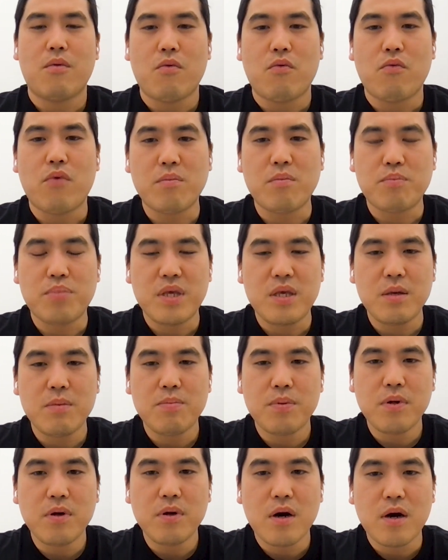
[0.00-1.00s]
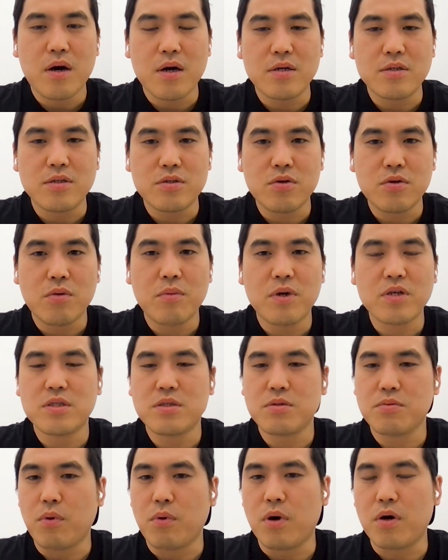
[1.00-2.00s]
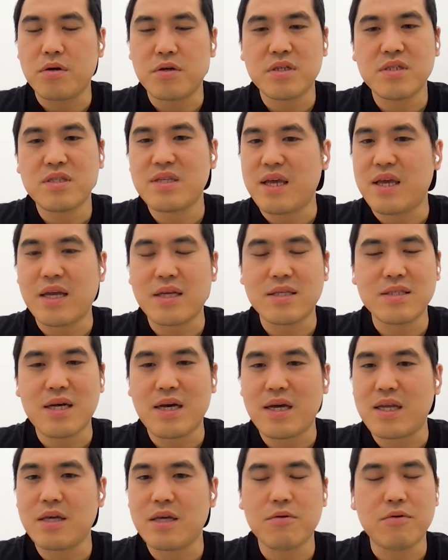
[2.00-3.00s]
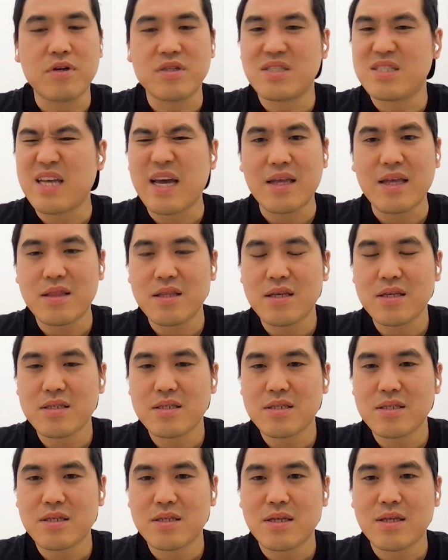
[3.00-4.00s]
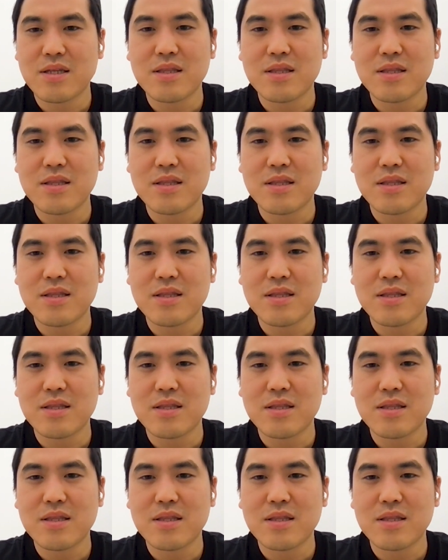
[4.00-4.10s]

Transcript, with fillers: When people are in so much worries, anxiety, or sadness,